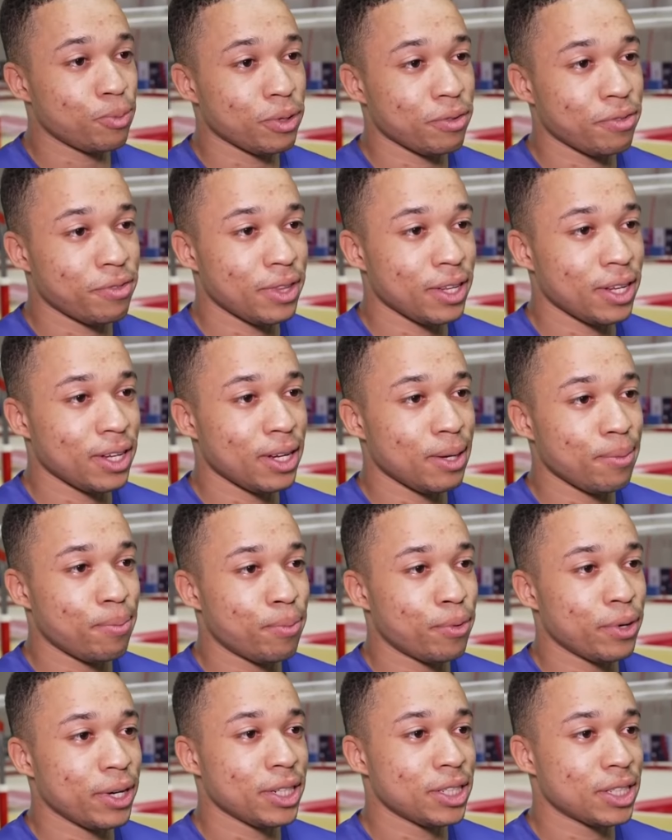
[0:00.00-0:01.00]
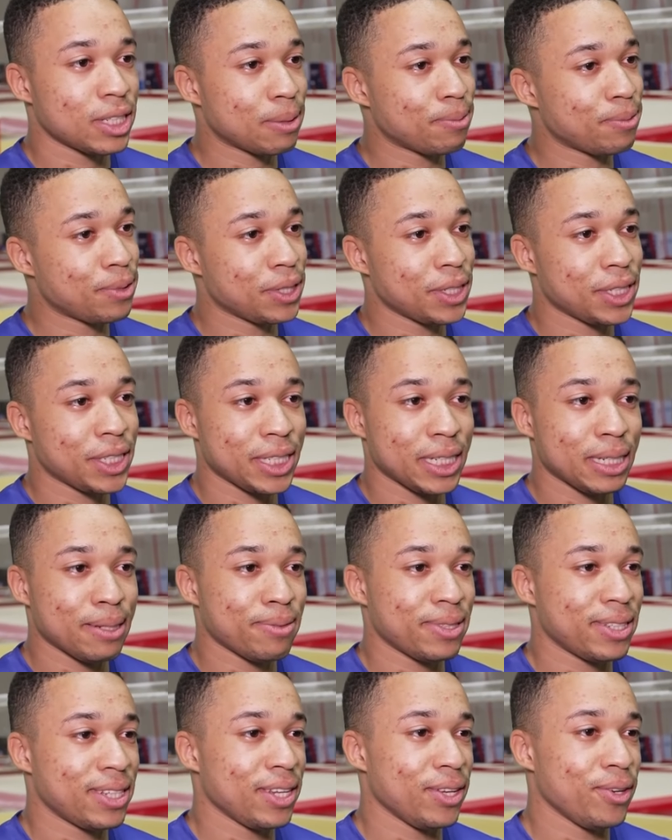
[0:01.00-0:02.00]
with the British
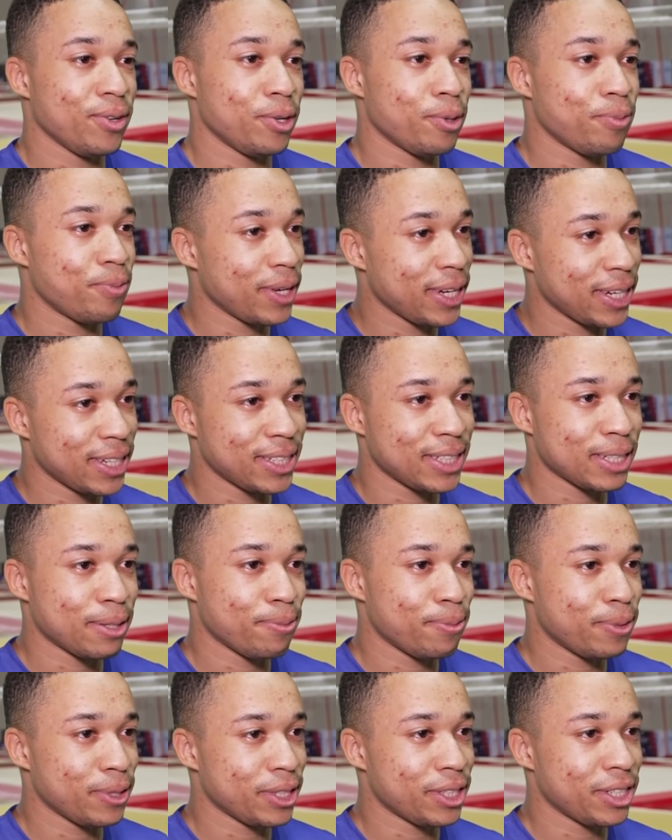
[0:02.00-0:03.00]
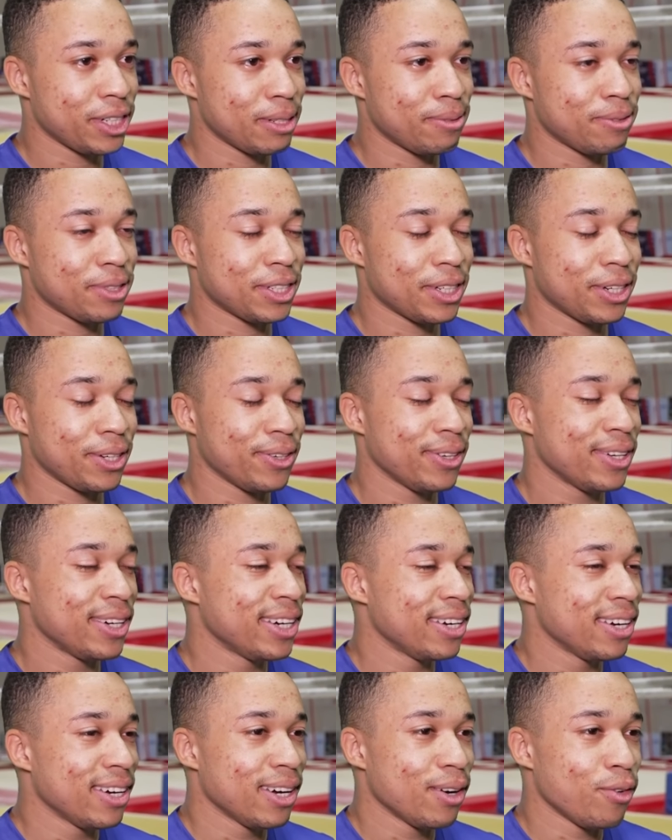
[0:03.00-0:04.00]
Championships, the European Championships. So
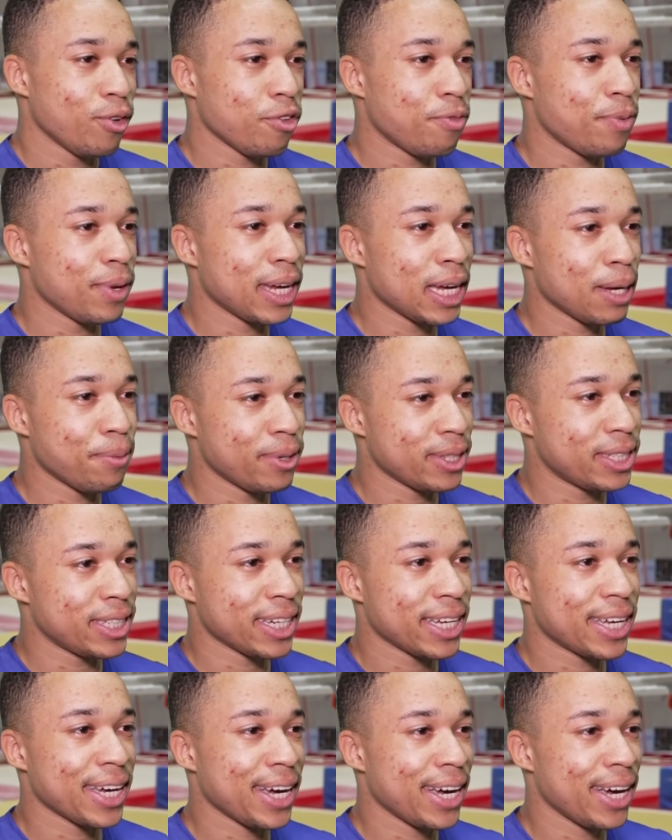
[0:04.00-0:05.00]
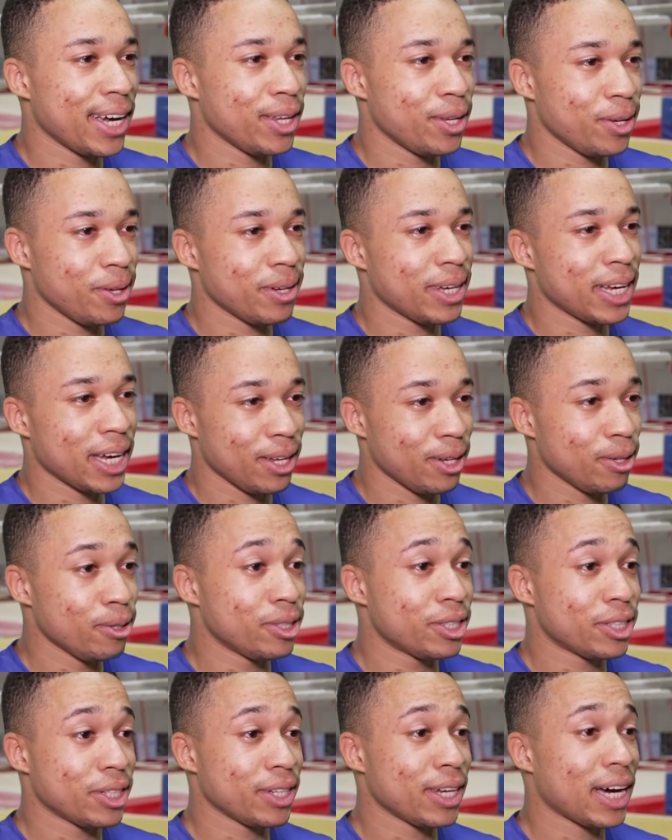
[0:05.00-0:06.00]
we've been able to get a, get
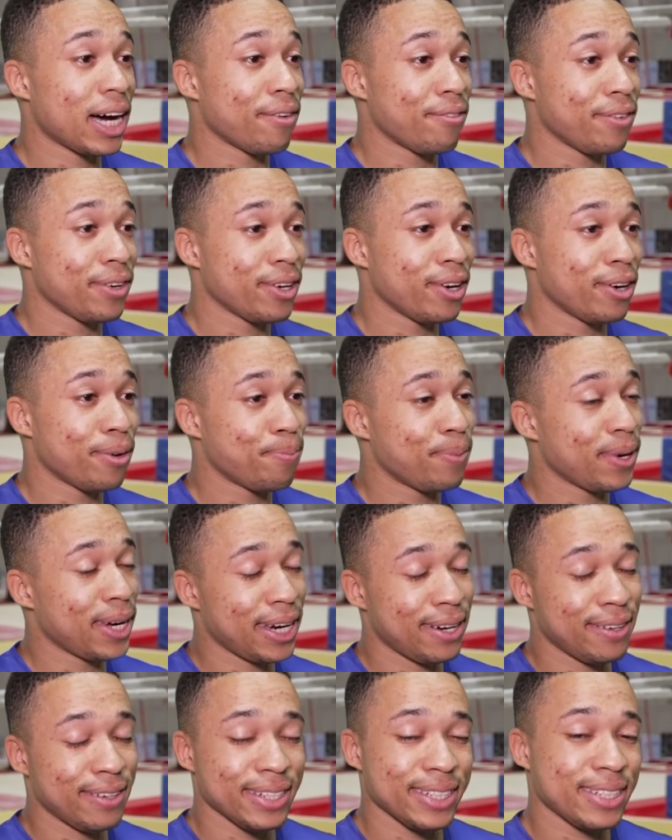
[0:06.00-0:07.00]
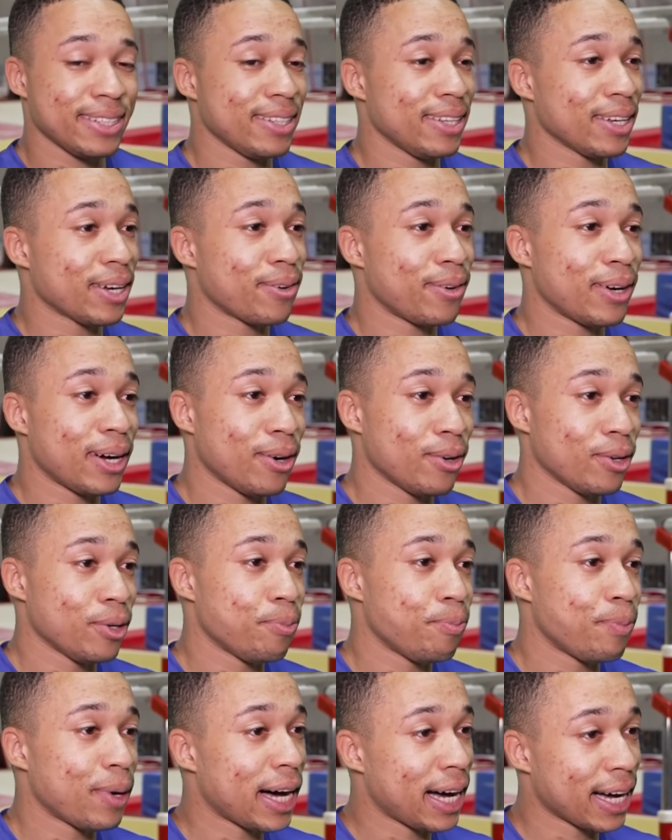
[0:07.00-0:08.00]
used to having our parents and the crowd
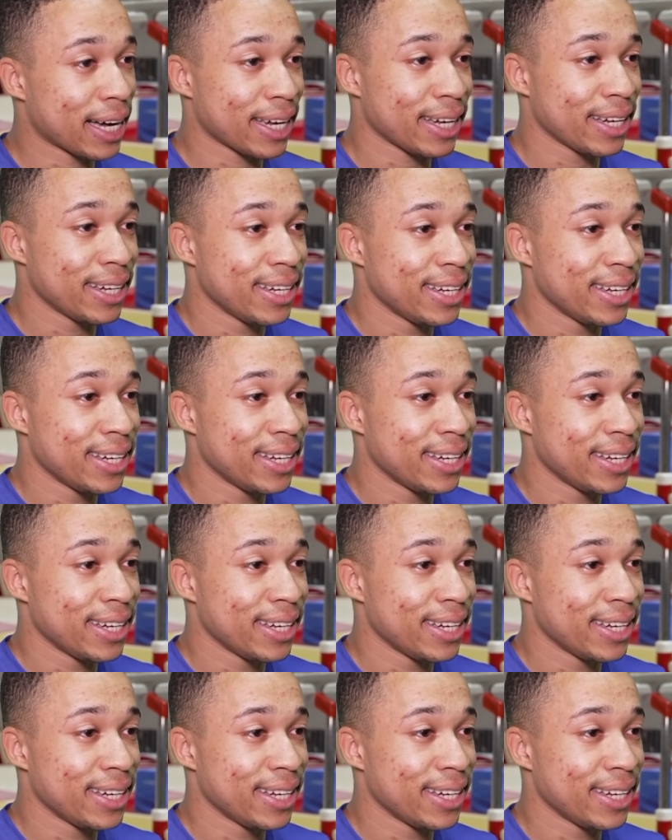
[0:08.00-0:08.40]
back